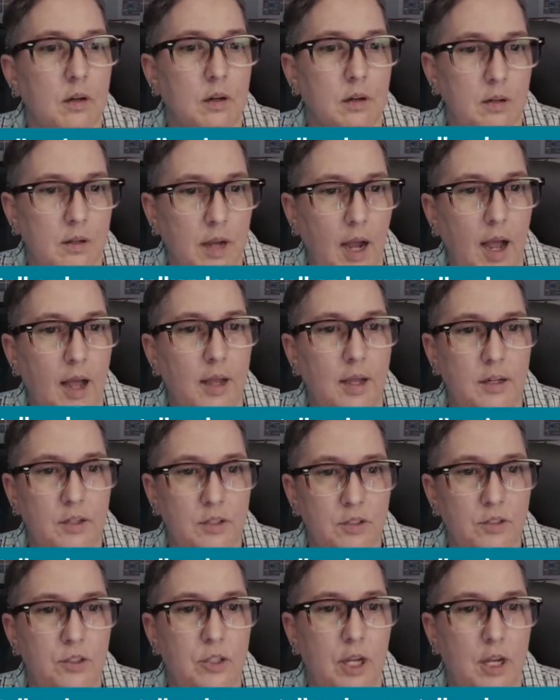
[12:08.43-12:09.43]
Yeah, it
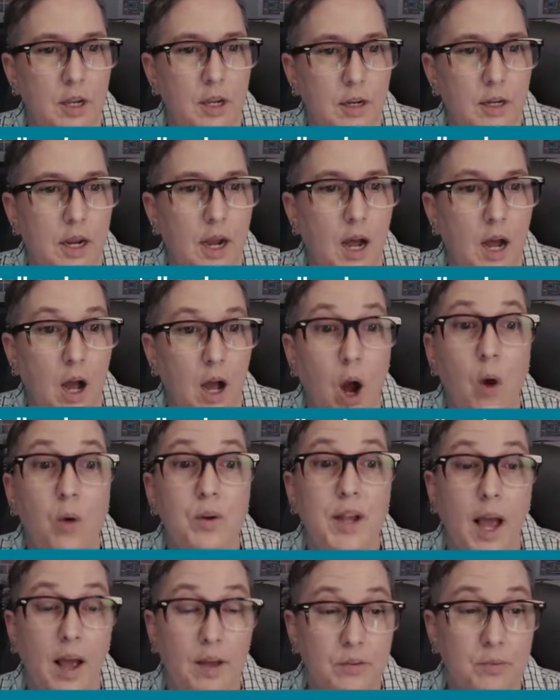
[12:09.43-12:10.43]
is. Yeah. Oh,
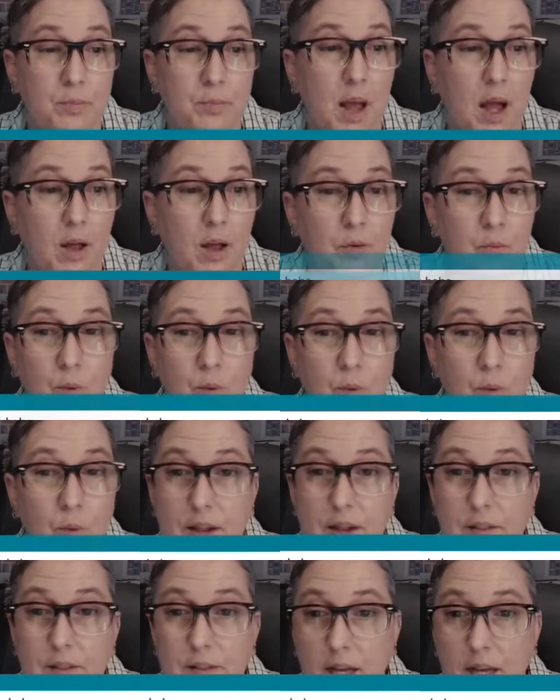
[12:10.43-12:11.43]
yes. Mel, right.
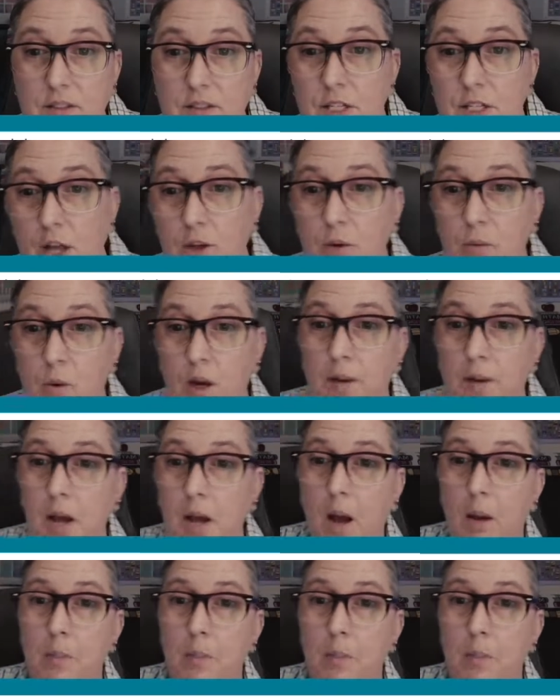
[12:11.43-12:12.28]
That is another one.